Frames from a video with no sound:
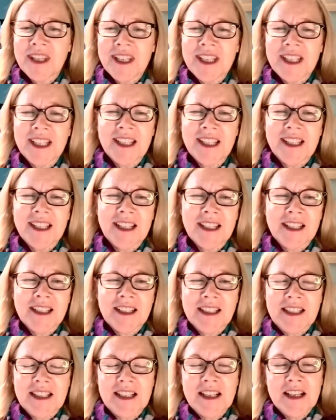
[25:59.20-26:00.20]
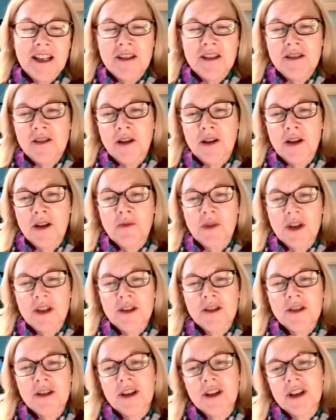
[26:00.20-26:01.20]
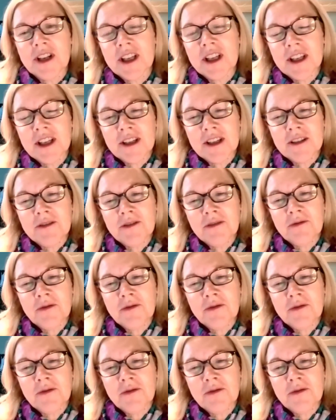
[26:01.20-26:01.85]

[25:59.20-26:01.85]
think, yeah. So I wonder if